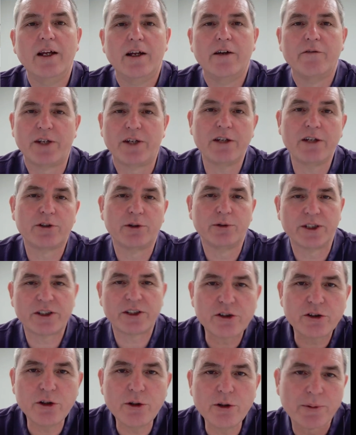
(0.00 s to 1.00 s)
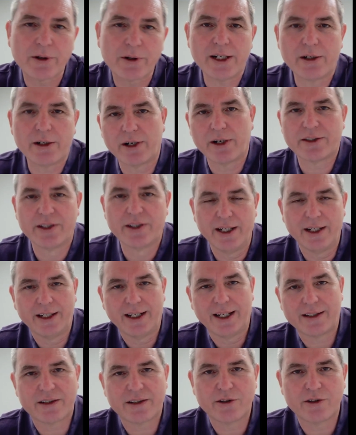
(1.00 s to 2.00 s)
For those who are super interested in
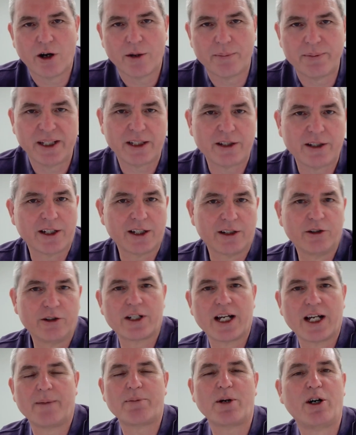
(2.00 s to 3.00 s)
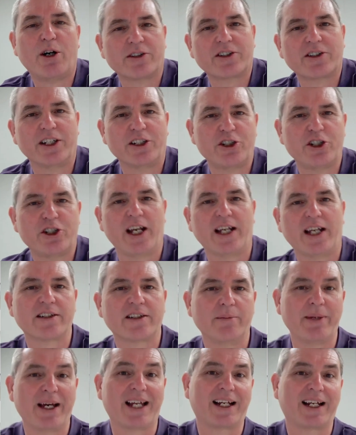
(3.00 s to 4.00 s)
this topic, you can look up Oscar Chess
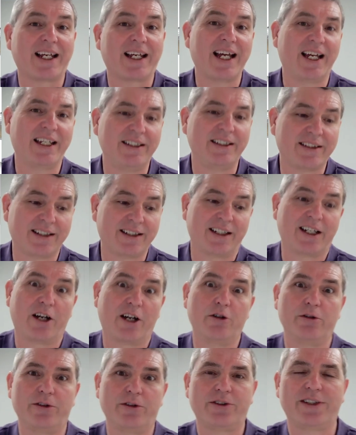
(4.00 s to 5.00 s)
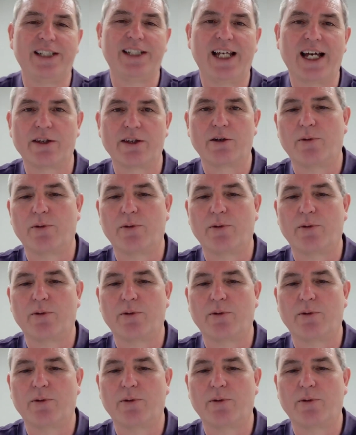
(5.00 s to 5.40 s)
about a case that goes the other